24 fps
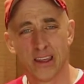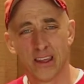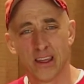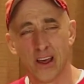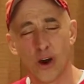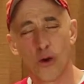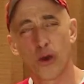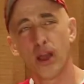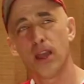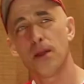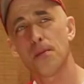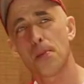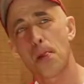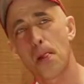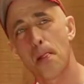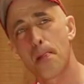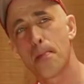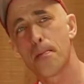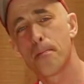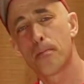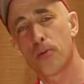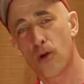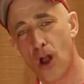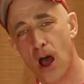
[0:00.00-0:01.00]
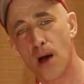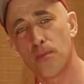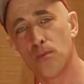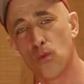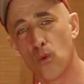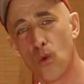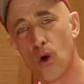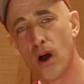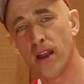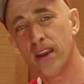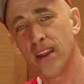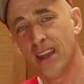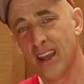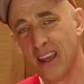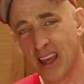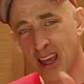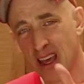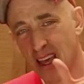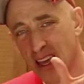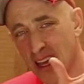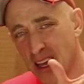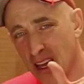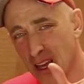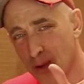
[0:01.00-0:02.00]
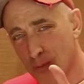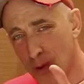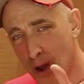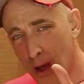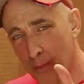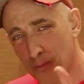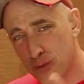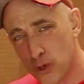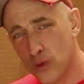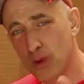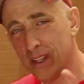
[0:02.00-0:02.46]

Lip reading: Okay? Problem one. Problem two,